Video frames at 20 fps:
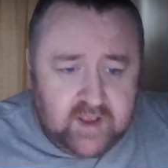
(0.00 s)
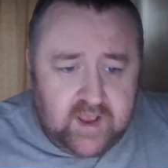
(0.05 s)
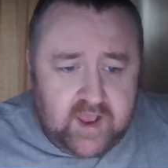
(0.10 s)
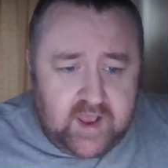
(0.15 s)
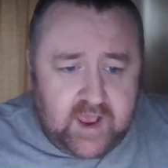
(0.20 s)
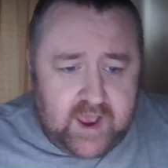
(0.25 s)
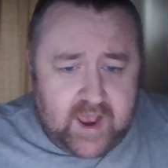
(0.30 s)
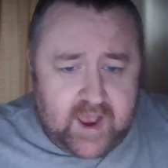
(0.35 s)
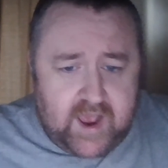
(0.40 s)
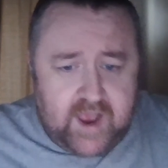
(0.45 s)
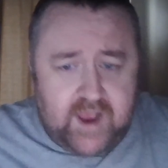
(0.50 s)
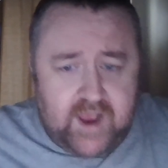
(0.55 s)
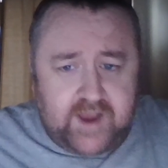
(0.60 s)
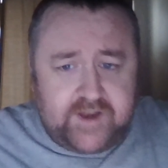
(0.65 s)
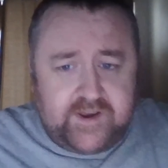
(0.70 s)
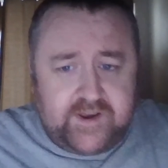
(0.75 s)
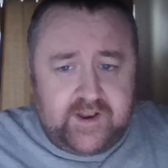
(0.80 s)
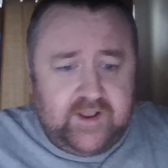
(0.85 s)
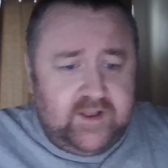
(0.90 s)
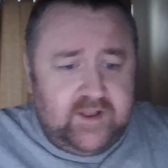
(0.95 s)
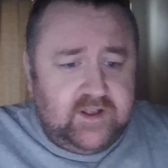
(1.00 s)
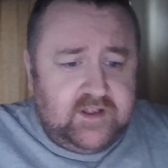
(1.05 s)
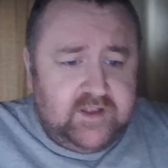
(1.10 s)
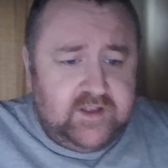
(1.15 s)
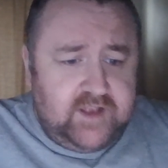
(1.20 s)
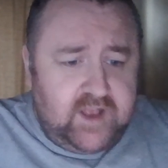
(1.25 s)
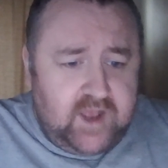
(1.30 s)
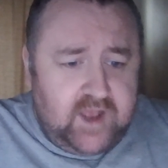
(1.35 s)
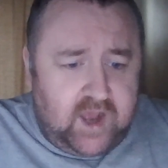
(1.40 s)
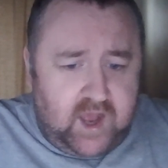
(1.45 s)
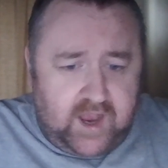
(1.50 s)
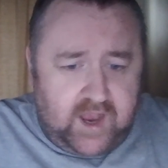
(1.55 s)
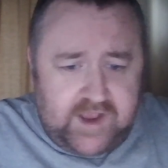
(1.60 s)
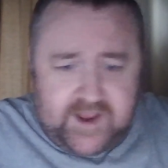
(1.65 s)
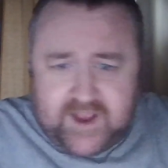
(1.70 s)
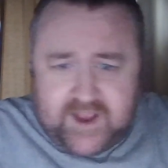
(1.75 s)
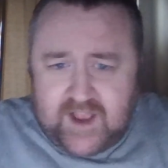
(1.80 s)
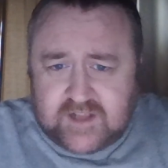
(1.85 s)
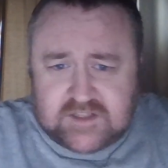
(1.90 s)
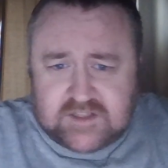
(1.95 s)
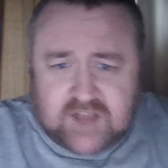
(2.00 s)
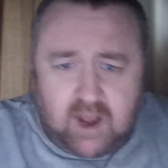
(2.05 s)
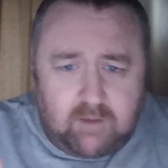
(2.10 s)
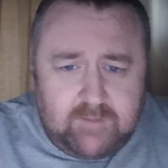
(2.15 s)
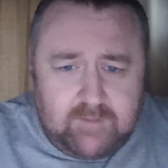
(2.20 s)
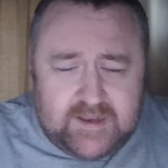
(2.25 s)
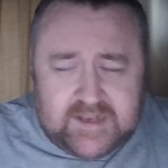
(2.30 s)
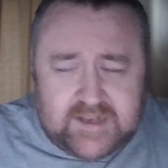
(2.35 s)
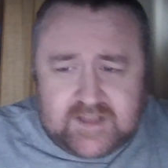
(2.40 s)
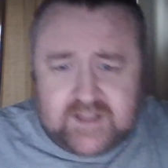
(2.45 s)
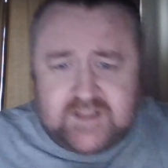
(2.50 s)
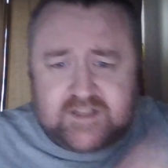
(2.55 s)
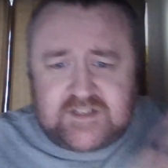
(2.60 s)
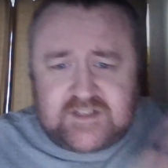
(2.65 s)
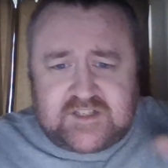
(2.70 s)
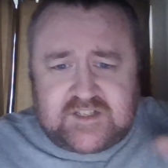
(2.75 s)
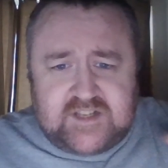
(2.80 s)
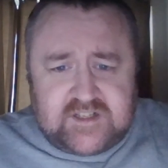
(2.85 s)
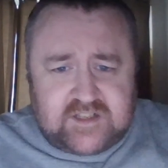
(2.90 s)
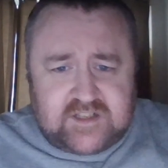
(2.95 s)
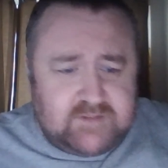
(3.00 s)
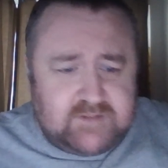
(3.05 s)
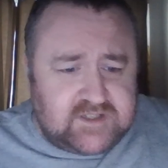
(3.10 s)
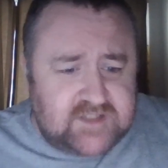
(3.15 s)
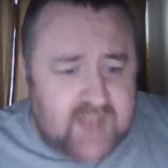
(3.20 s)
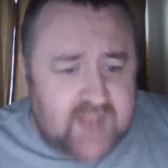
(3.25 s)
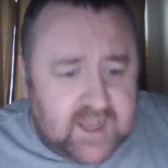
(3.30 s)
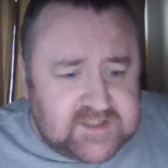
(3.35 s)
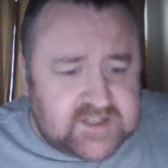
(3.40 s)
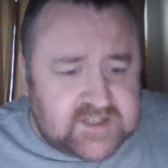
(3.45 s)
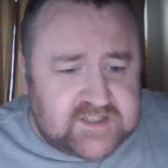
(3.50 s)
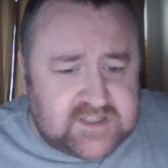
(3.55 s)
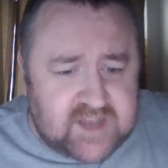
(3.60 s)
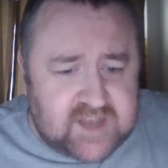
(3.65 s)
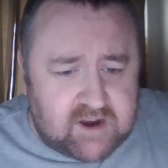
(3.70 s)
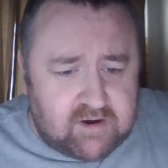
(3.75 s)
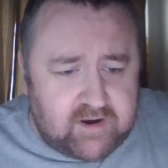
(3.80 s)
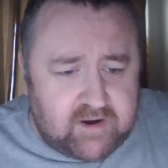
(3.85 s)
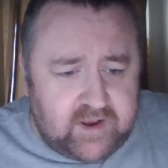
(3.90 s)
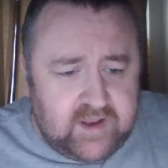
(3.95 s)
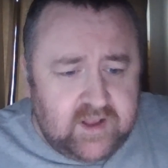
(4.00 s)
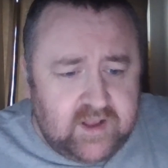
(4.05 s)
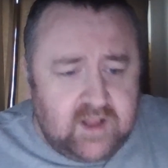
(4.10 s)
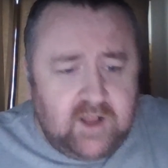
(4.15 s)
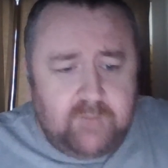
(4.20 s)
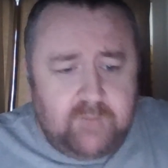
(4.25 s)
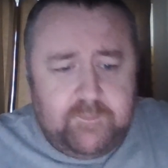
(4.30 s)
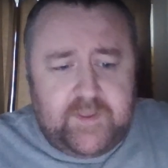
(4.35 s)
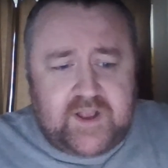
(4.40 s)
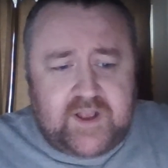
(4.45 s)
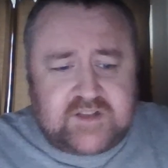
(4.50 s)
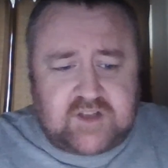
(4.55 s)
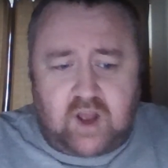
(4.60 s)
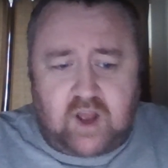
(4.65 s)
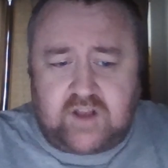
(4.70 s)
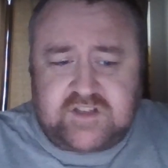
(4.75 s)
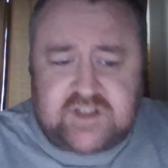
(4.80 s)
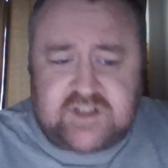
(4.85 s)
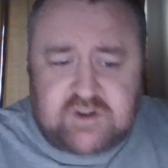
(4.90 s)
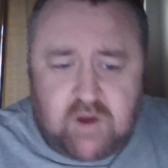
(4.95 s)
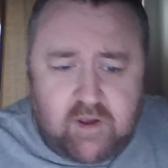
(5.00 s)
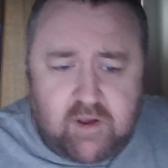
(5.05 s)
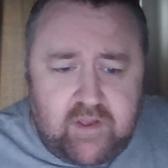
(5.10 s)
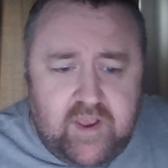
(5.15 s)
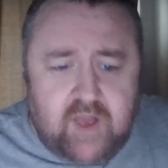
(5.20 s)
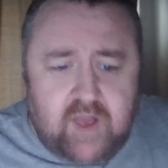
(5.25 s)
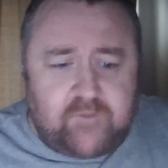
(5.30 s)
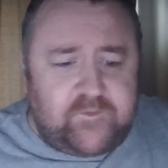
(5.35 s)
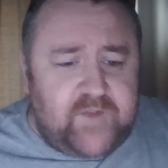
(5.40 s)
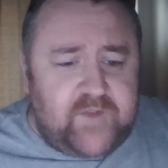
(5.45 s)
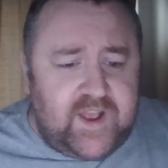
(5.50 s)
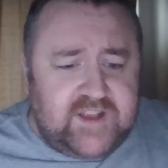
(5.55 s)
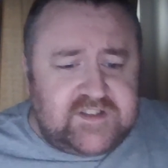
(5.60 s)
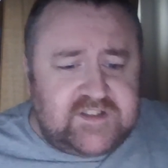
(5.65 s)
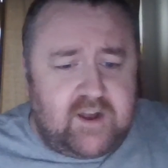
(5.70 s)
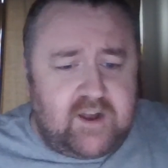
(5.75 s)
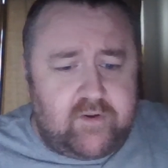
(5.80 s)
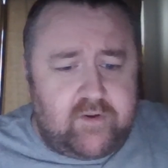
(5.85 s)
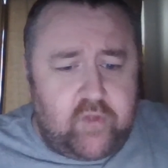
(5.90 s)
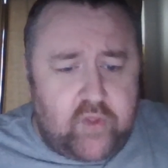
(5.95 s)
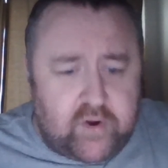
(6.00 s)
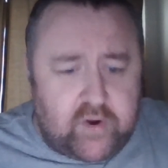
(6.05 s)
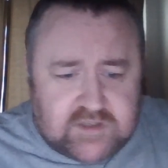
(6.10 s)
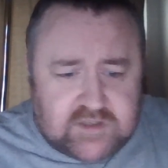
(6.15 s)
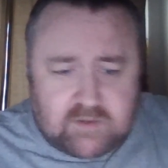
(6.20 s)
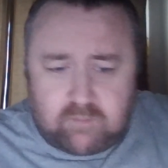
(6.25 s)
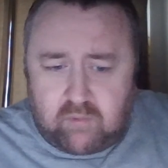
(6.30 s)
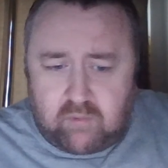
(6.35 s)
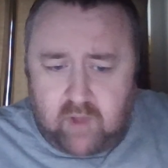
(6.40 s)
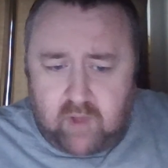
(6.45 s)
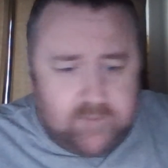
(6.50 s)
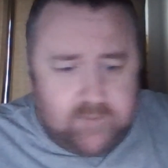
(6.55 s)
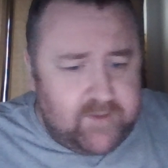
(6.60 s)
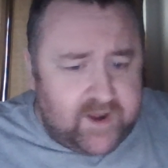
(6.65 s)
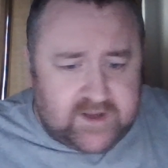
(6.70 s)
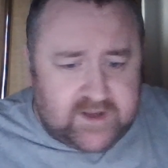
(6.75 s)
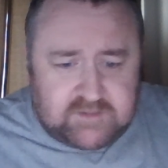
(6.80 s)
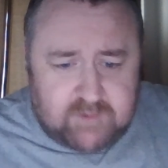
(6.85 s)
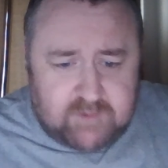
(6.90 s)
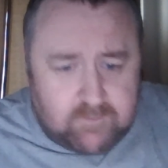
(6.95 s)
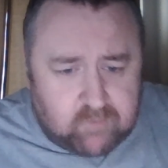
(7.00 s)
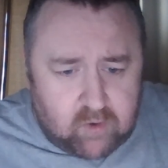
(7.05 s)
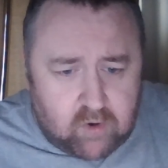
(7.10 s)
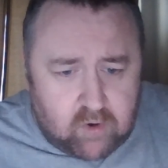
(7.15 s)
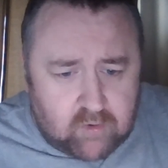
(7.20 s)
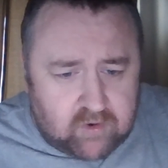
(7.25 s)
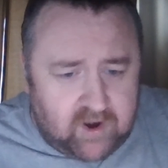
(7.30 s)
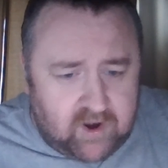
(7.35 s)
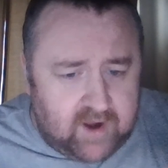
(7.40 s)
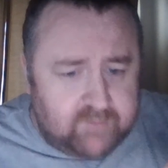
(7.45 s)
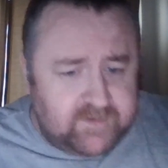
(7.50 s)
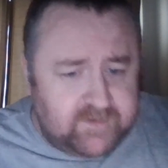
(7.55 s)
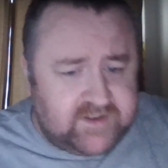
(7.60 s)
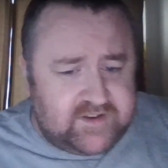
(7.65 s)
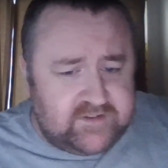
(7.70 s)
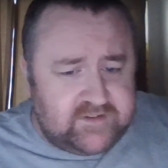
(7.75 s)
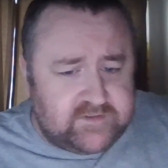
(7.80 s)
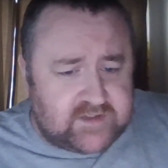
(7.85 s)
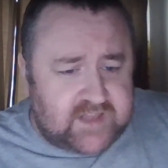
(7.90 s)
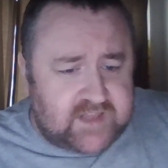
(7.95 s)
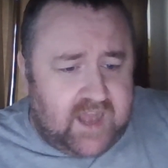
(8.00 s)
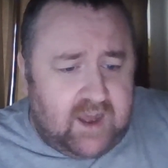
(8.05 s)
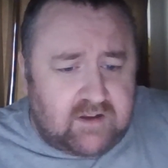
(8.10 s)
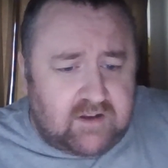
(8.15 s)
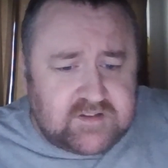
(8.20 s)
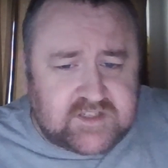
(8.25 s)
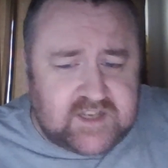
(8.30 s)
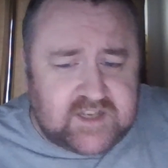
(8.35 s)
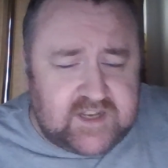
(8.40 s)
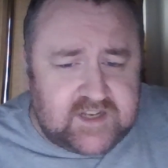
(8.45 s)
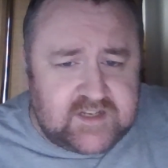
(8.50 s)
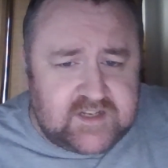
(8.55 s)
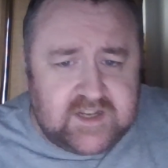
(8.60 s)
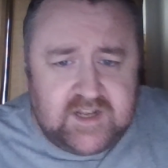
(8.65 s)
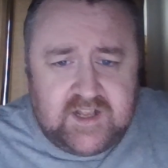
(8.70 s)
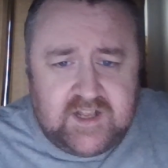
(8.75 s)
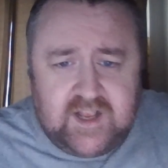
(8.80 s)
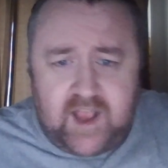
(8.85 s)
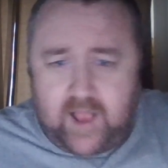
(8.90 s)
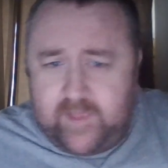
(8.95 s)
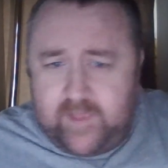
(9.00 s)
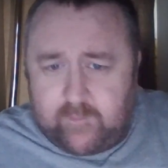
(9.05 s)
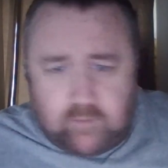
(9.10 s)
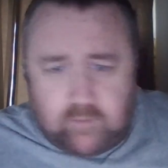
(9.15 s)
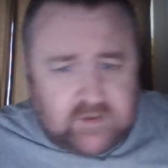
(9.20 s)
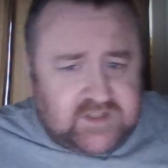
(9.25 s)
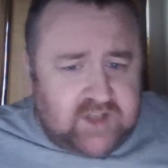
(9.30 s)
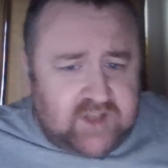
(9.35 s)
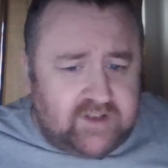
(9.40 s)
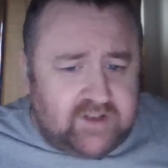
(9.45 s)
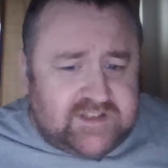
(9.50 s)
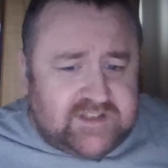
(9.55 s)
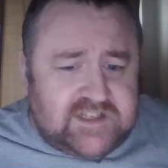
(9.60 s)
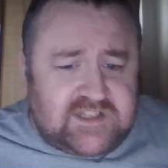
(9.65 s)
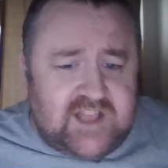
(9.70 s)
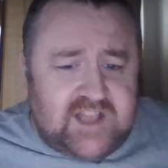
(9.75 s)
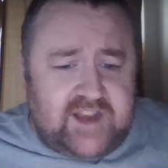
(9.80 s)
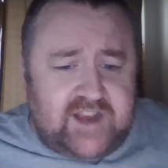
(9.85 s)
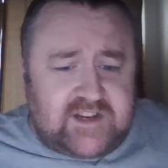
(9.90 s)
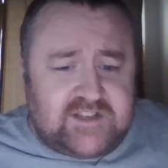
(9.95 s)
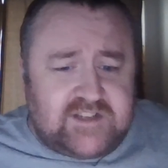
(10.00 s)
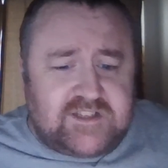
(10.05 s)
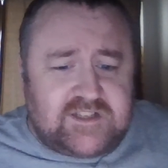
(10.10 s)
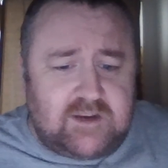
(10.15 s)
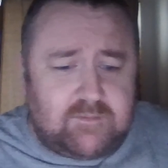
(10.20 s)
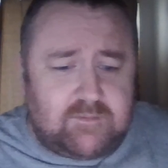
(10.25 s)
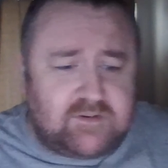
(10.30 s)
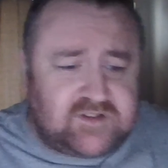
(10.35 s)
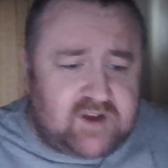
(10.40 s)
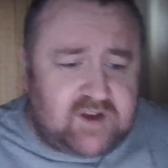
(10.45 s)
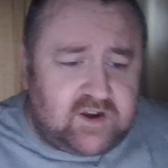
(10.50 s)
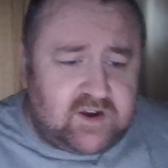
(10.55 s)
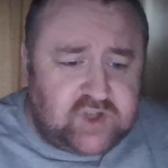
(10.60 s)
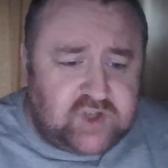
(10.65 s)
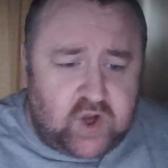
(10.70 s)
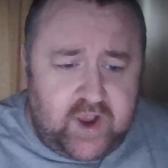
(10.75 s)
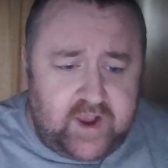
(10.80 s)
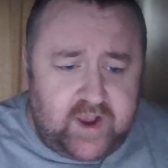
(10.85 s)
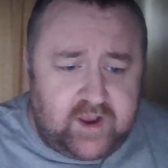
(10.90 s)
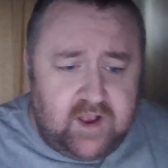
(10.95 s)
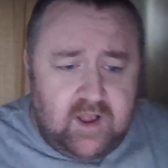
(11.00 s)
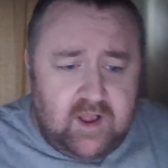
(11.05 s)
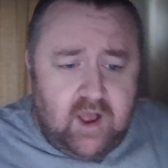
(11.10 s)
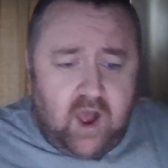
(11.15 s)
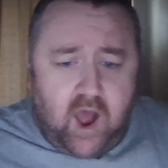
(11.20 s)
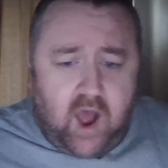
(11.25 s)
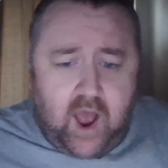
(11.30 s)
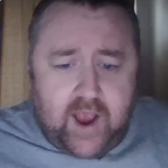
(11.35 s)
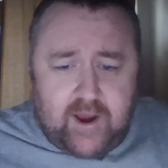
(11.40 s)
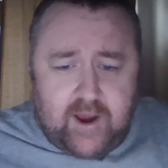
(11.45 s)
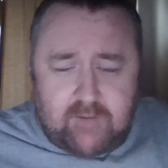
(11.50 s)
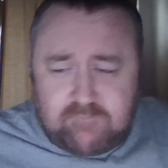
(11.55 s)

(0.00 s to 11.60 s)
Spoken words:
And you can't tell me that this system is necessary because Australia phased out their supply management program in 2000, and the result is that consumers are enjoying higher